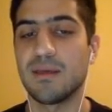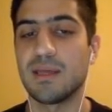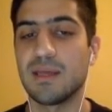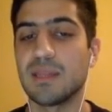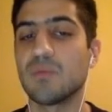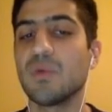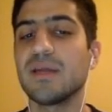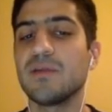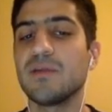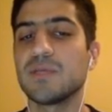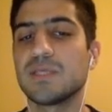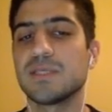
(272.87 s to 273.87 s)
and the way I
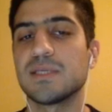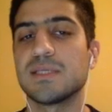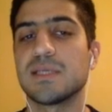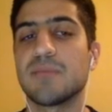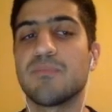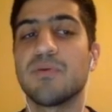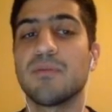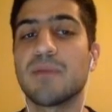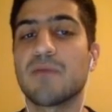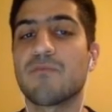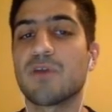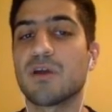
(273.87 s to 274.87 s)
do this is I put my
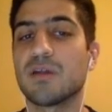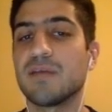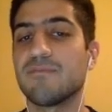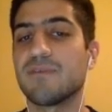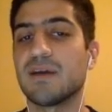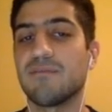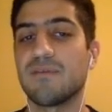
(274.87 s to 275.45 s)
rook on e5.